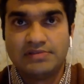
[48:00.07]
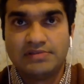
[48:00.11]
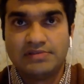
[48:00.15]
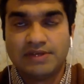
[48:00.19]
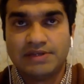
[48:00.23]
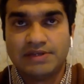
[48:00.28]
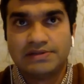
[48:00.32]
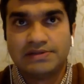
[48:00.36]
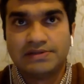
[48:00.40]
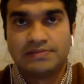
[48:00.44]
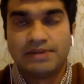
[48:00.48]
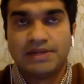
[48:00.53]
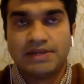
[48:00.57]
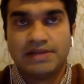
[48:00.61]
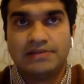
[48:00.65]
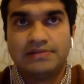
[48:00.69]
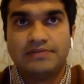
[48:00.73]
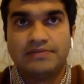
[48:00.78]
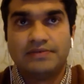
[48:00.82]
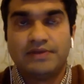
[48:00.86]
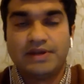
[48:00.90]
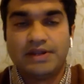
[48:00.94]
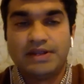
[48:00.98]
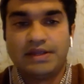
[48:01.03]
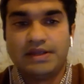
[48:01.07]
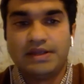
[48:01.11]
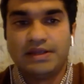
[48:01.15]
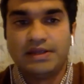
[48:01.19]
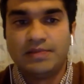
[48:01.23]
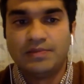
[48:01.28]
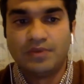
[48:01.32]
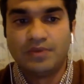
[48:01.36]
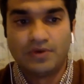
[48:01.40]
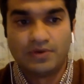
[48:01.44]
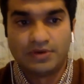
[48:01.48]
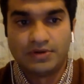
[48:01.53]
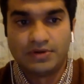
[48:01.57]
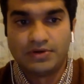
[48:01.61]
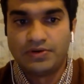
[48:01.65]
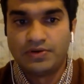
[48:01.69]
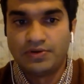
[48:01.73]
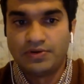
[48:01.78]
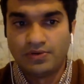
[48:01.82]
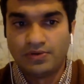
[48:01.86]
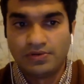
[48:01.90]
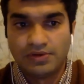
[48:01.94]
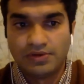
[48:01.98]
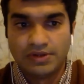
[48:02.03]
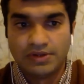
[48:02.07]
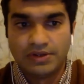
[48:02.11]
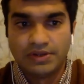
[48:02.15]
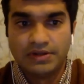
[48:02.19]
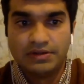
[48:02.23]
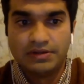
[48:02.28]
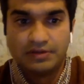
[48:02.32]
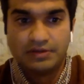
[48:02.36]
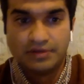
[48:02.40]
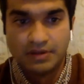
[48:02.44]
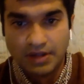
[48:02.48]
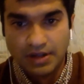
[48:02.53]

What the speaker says: measures plays very important role in